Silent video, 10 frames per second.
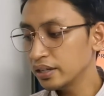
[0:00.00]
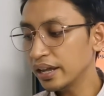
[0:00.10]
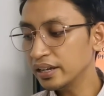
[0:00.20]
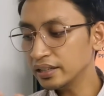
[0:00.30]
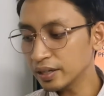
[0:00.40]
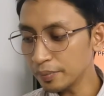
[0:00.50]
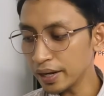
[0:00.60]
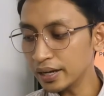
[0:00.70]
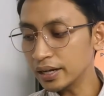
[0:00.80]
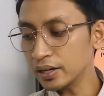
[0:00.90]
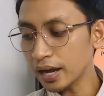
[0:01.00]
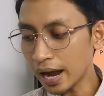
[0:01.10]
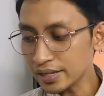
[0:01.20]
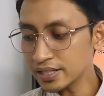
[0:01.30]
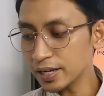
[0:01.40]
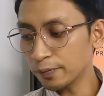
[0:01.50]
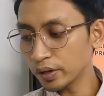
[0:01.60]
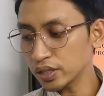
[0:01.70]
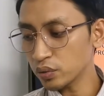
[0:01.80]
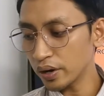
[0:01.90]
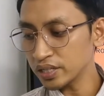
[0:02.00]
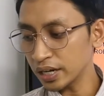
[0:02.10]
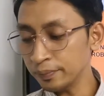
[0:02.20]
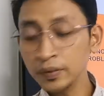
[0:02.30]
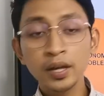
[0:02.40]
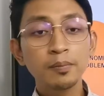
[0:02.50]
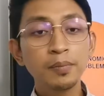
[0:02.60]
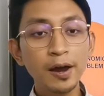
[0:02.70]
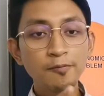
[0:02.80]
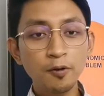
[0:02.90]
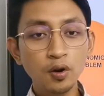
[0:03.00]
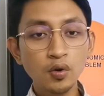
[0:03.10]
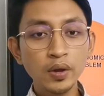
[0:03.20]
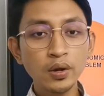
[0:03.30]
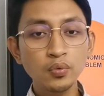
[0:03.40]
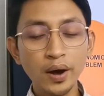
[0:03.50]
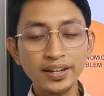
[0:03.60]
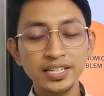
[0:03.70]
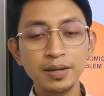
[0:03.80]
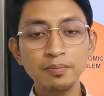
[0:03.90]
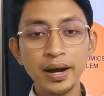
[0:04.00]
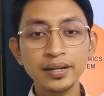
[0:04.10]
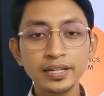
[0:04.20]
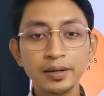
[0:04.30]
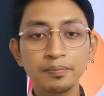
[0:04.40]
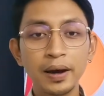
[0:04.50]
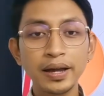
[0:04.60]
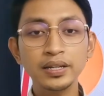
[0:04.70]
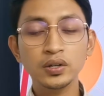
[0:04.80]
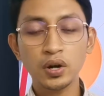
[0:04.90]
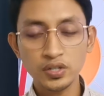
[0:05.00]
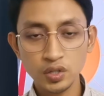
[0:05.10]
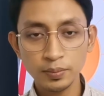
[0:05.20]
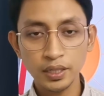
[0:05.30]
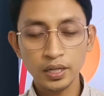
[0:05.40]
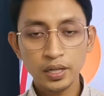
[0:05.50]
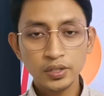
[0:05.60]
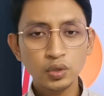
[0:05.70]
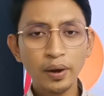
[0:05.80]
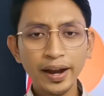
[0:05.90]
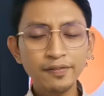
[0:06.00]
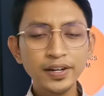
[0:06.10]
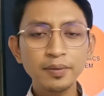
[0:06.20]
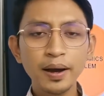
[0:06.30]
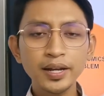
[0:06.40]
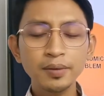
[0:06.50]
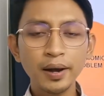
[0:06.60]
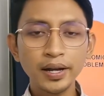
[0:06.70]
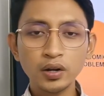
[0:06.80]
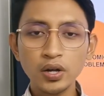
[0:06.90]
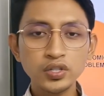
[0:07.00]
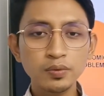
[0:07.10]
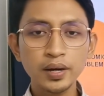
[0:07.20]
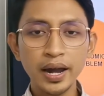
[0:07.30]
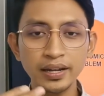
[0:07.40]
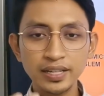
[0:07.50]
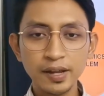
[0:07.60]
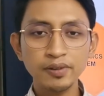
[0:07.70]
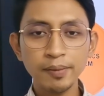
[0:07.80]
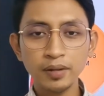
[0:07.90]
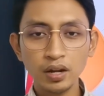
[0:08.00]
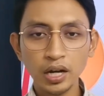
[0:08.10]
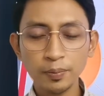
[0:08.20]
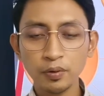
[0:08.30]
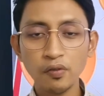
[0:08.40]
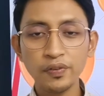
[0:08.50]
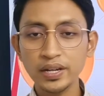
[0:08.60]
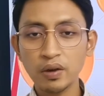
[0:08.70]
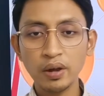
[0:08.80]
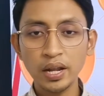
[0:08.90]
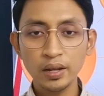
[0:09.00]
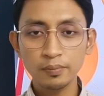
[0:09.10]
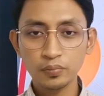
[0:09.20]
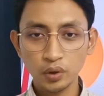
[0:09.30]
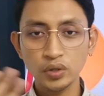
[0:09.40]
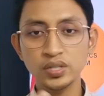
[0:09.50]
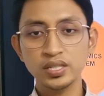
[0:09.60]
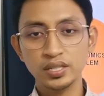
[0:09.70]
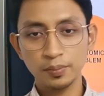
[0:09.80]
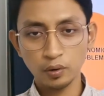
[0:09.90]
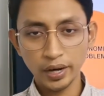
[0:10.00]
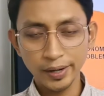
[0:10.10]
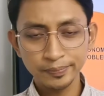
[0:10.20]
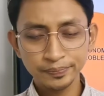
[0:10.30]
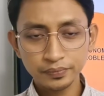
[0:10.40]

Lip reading: They determine the answer for this question by following what demanded by the consumer. So whatever demanded by the consumer and give them a lot of profit, they will produce the product.